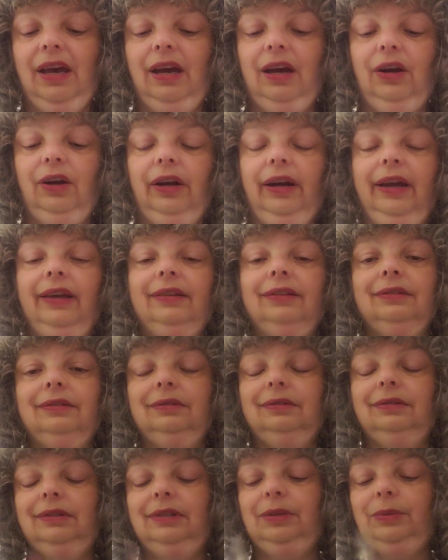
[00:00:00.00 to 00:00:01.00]
Alright,
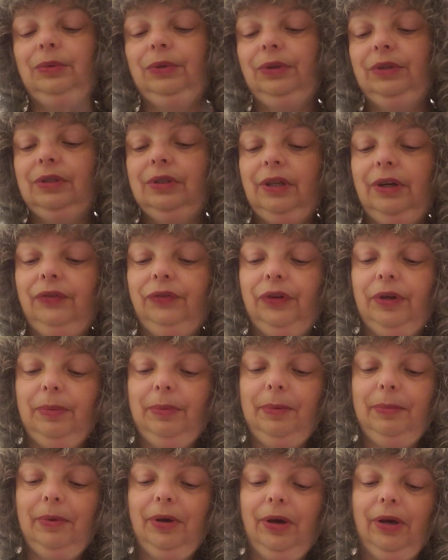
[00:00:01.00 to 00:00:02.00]
so we're going to start from
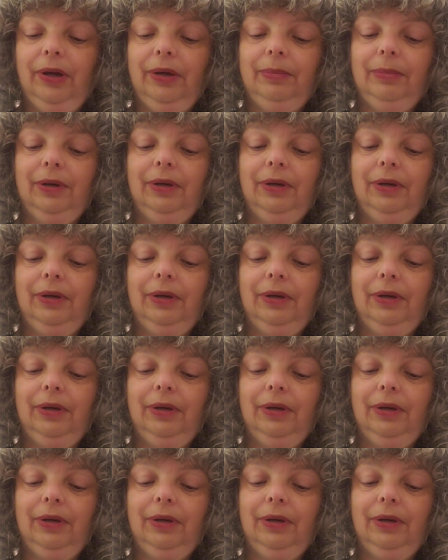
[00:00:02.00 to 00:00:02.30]
the bottom